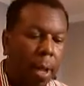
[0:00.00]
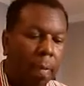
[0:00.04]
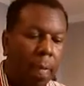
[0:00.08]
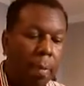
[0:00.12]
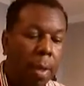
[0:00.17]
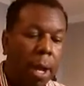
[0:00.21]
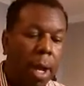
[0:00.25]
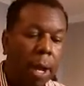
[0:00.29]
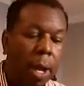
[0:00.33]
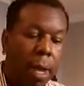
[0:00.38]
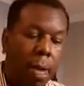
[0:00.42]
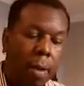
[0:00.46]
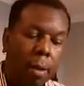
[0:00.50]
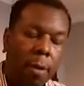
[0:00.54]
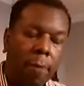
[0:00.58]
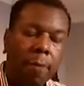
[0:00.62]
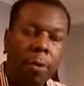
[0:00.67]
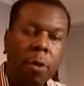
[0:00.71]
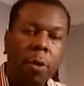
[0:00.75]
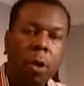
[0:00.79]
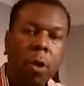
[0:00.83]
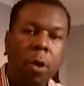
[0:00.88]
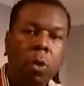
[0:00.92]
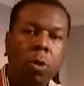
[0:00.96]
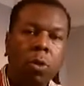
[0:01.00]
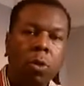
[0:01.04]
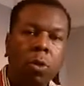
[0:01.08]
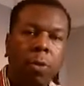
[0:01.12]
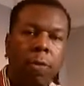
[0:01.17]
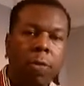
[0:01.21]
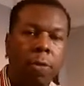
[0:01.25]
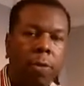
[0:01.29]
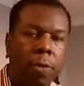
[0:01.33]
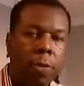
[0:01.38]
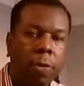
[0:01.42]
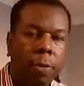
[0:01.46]
But for those
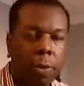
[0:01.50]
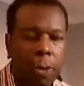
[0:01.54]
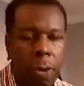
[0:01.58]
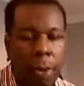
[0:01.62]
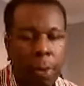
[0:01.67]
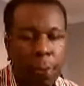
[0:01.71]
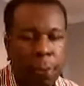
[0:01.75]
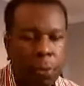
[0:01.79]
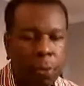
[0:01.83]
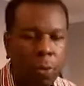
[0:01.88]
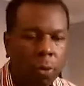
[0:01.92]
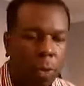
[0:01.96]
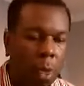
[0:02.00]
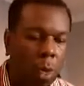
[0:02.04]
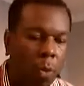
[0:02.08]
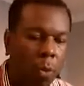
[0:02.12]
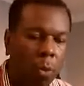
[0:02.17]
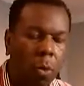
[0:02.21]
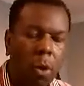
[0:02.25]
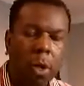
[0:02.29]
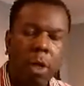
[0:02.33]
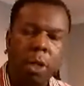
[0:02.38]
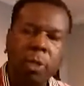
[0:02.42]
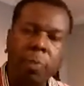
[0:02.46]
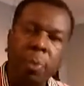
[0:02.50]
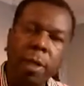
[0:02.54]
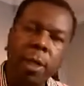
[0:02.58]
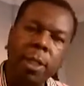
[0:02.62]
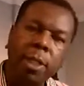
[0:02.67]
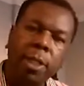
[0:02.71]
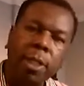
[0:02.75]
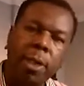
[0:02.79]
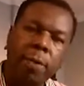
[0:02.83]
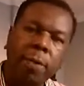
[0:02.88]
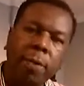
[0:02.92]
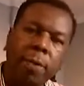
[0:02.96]
of us who don't want to spend
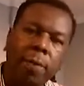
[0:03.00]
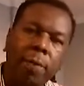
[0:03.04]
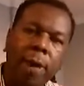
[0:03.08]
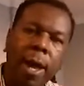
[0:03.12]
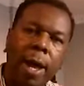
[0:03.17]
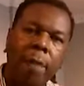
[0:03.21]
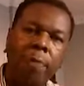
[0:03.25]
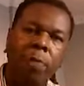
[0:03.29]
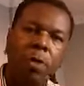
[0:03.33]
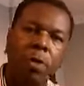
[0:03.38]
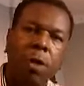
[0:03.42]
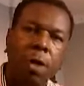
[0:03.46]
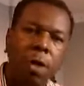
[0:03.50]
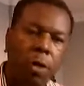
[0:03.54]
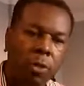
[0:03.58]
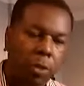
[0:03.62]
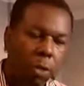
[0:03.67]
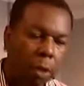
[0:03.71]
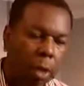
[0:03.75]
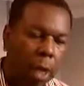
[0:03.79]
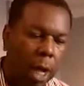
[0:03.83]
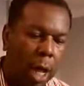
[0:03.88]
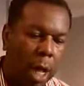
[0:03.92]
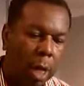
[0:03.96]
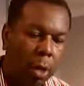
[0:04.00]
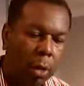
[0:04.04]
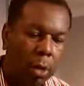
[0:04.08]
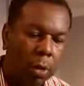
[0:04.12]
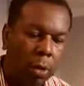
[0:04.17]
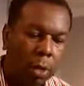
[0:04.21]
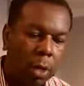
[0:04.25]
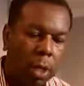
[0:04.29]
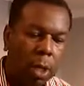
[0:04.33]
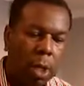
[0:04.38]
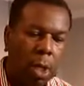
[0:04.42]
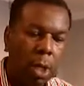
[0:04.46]
$75 to
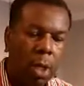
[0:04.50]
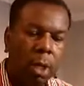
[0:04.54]
$100